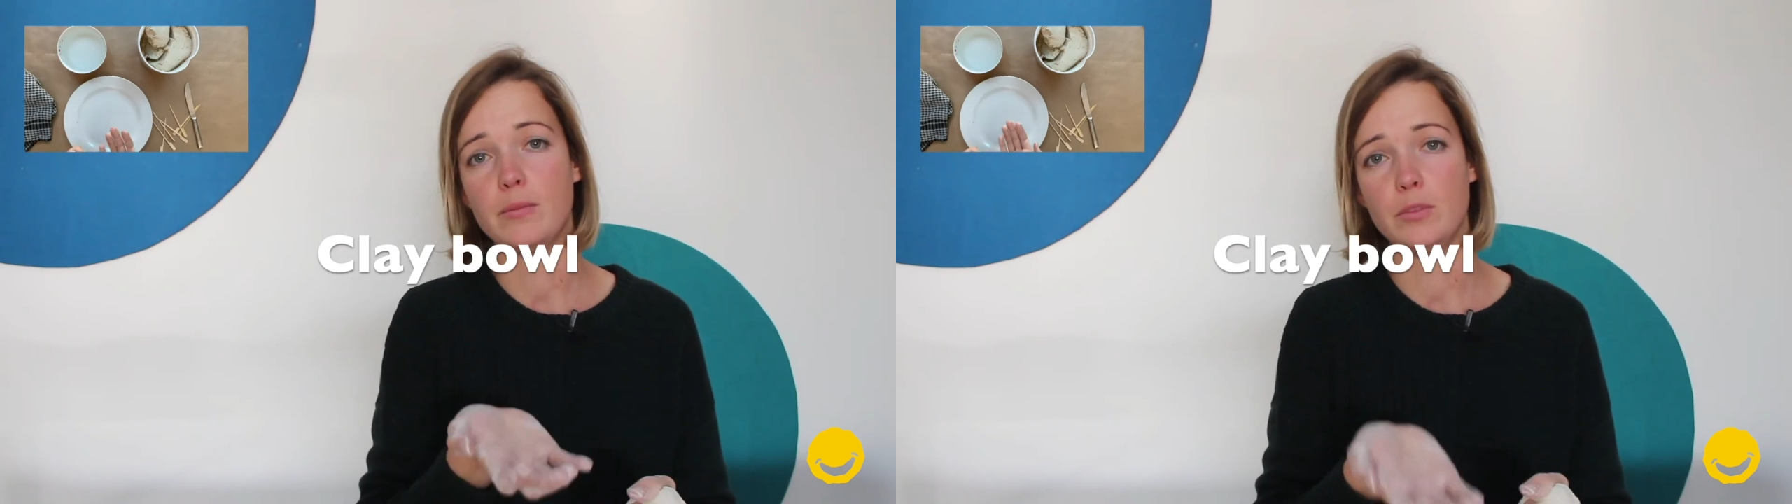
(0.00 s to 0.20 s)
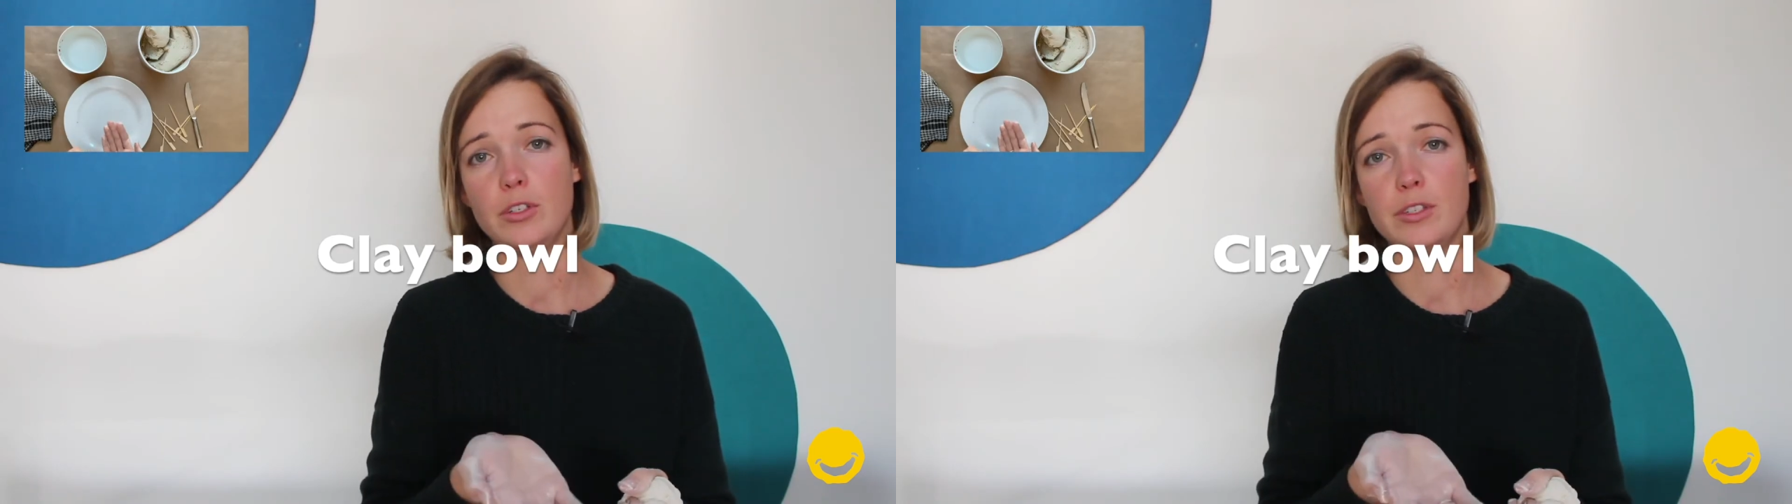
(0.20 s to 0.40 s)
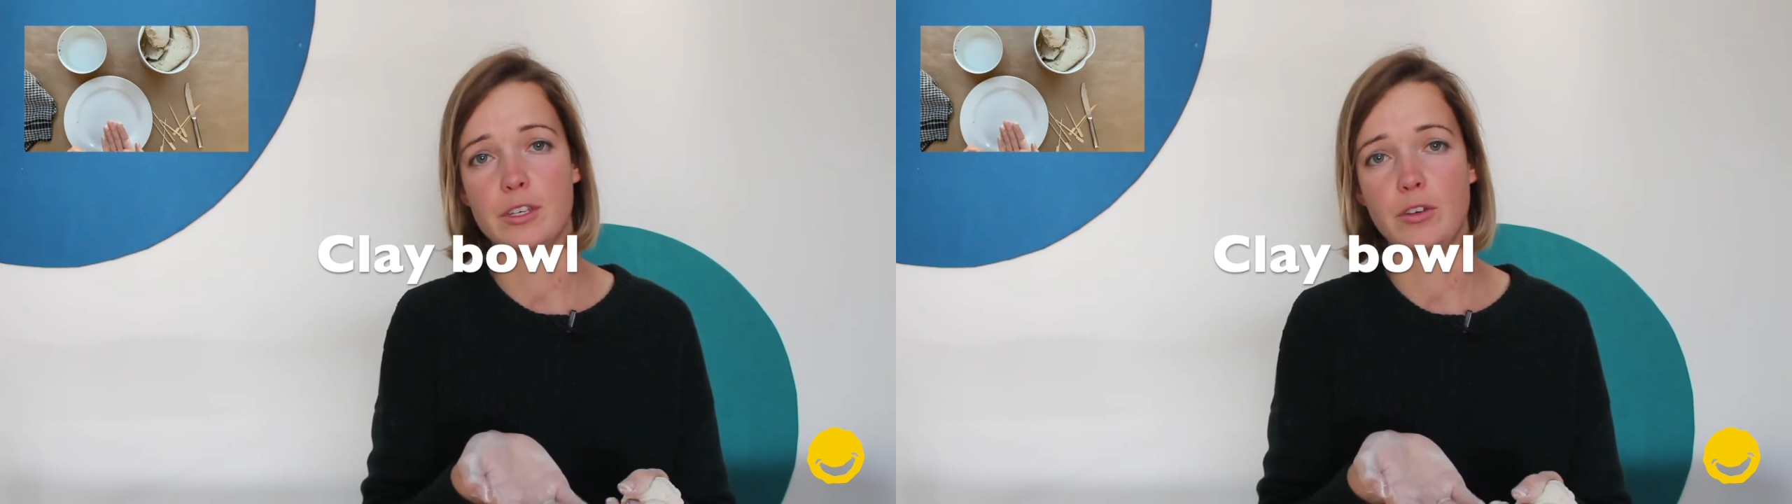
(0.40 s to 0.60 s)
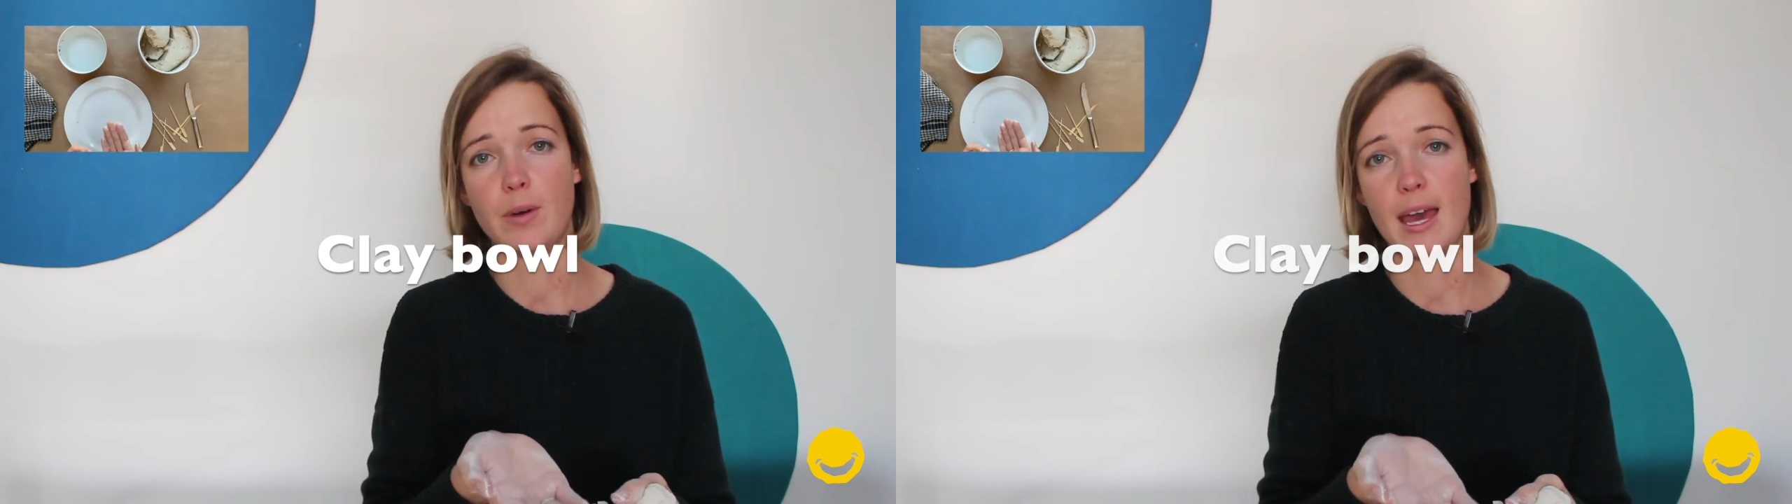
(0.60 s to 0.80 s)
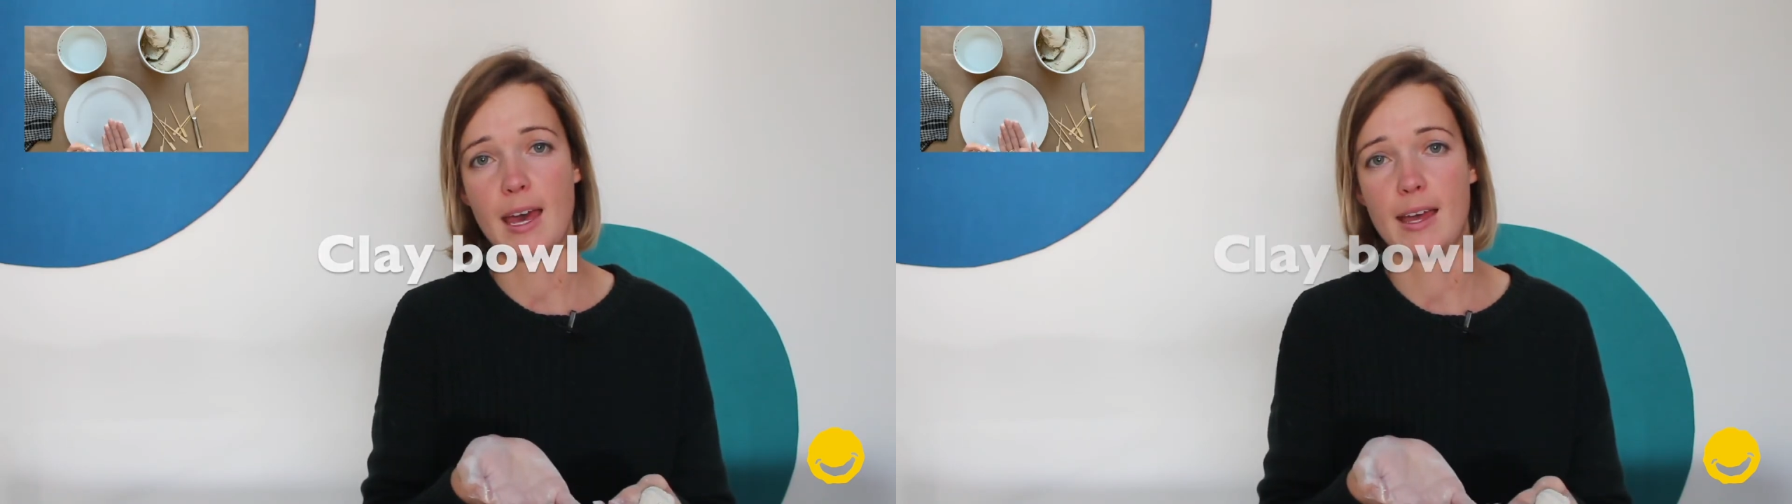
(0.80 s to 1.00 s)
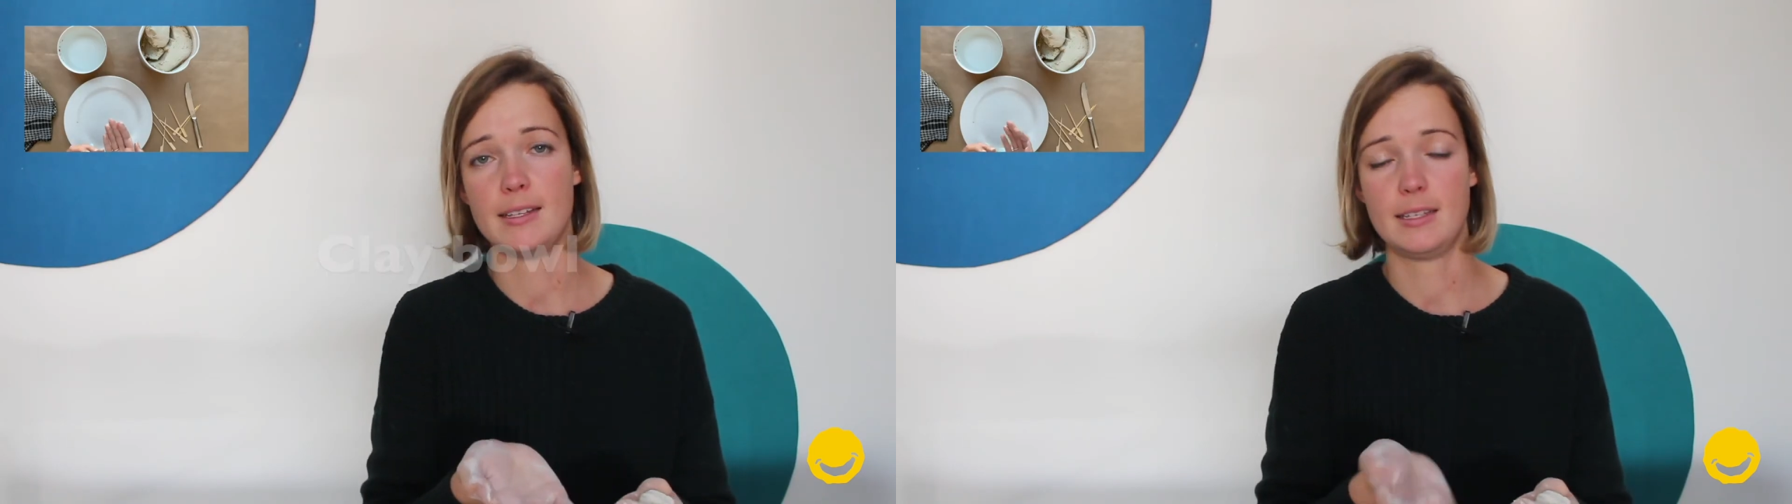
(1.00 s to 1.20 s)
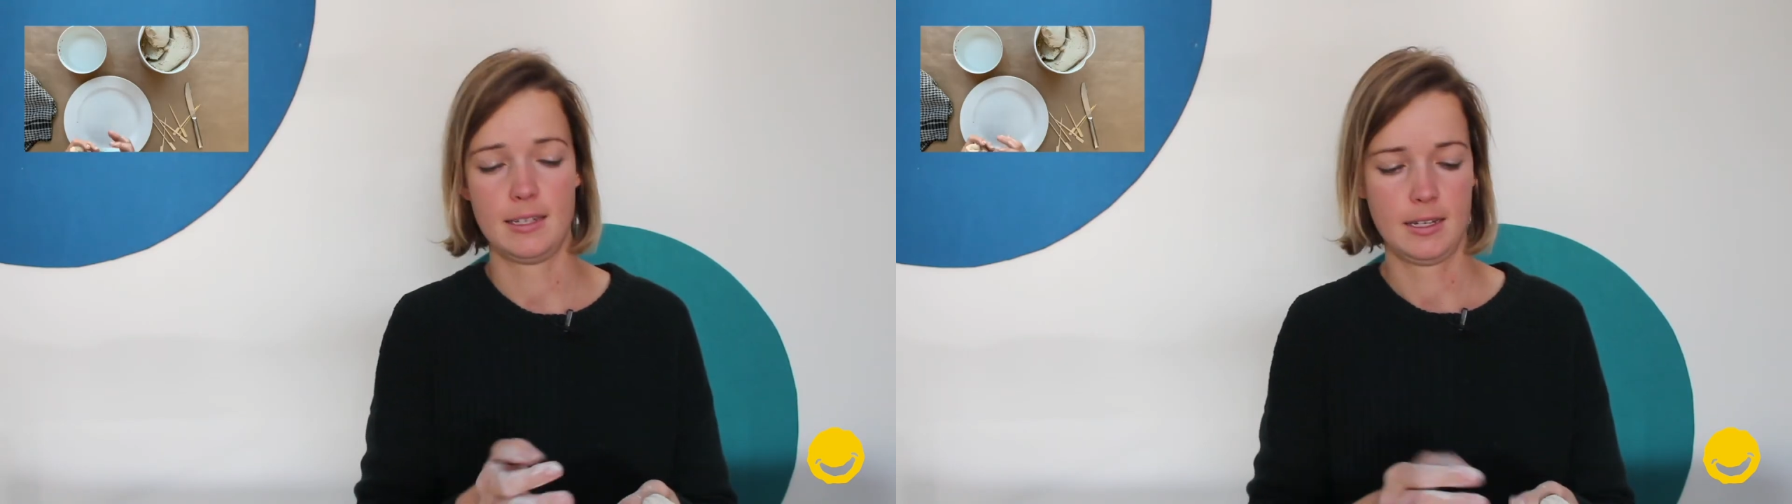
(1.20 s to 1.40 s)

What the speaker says: using your hand.